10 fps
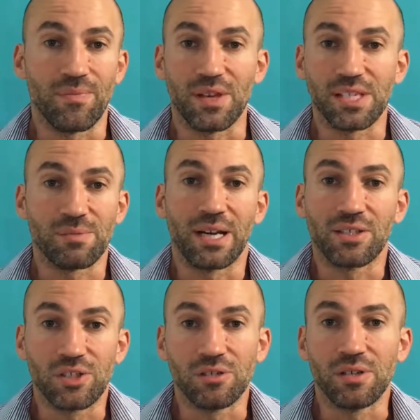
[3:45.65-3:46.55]
things
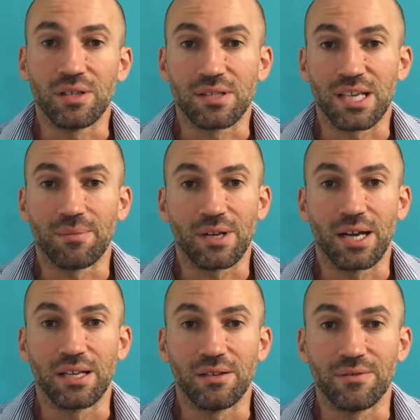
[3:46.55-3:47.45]
about you in some
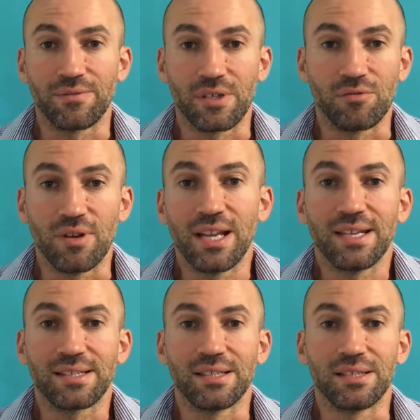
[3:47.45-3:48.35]
kind of
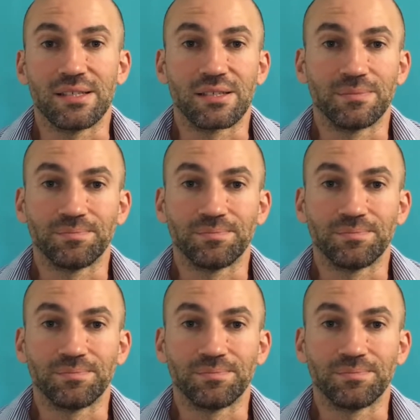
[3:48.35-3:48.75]
related